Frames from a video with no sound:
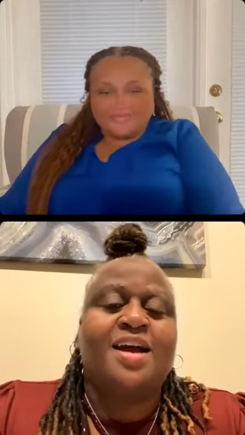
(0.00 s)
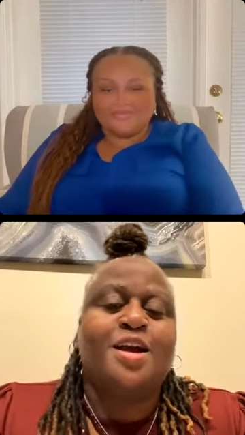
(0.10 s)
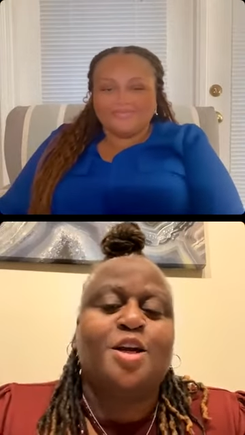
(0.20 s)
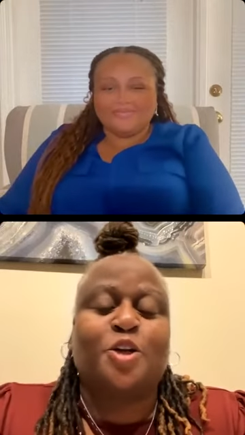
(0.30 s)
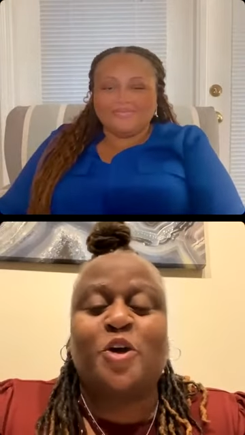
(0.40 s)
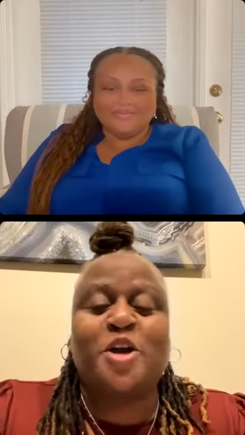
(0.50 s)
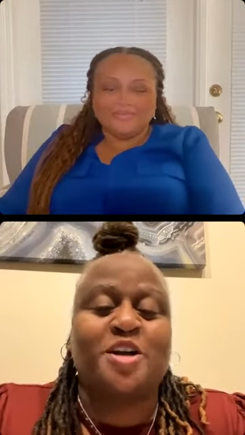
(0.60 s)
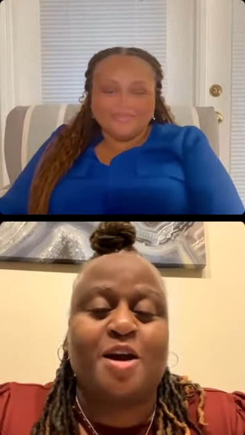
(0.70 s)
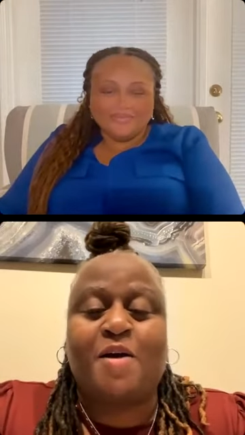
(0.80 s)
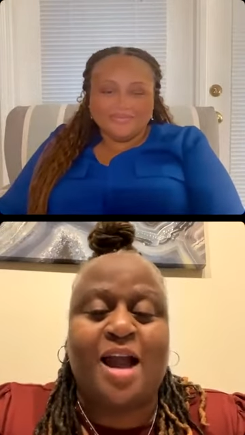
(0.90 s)
Speaker 1: Do you
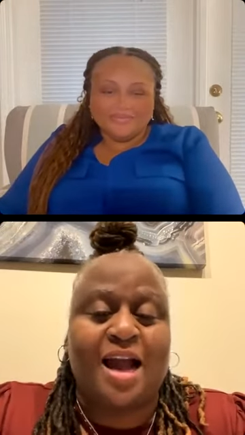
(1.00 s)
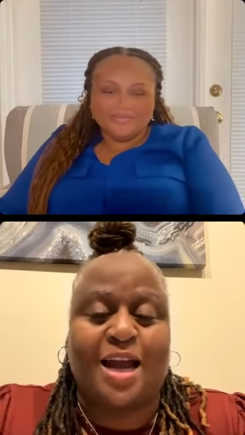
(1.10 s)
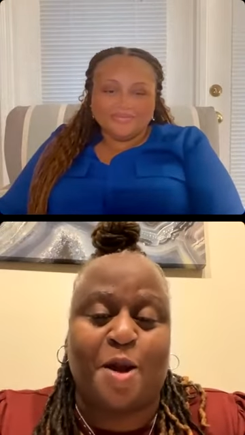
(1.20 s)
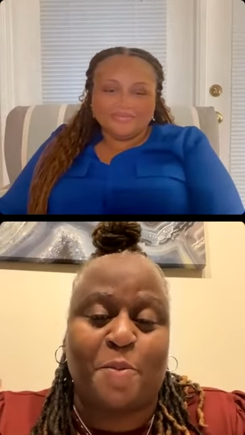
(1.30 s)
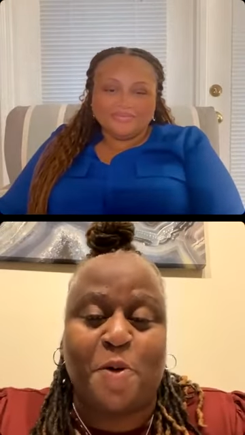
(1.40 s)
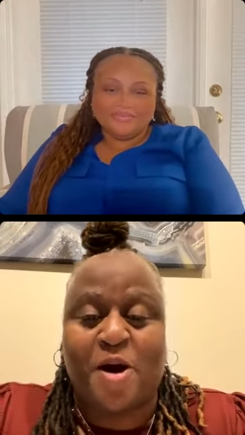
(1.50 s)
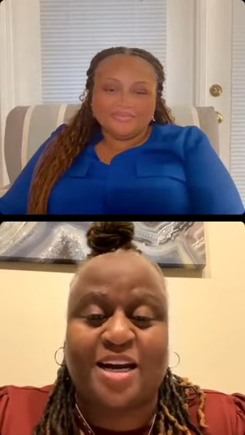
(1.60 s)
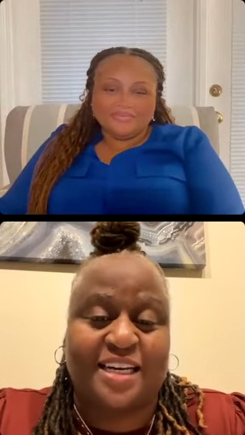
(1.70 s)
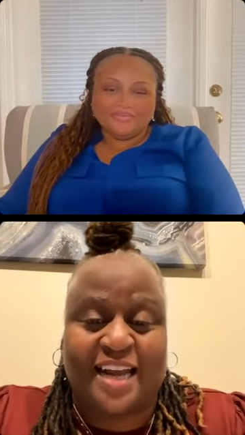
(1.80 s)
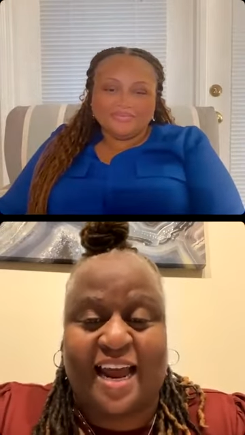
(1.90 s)
know how important
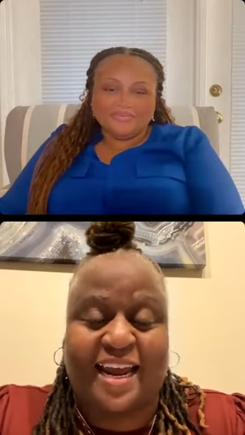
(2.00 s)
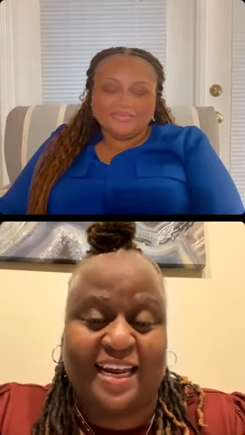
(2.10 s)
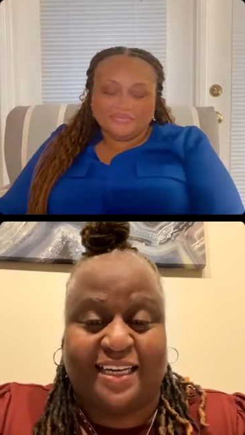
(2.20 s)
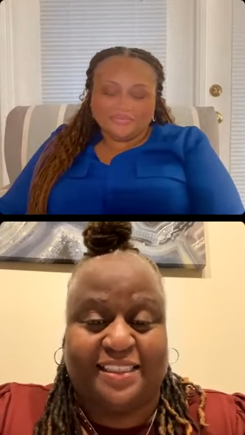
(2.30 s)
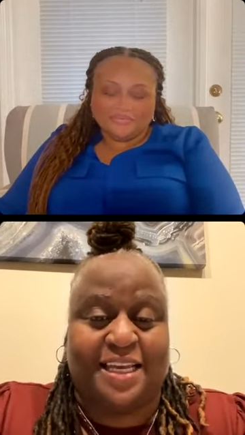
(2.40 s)
that is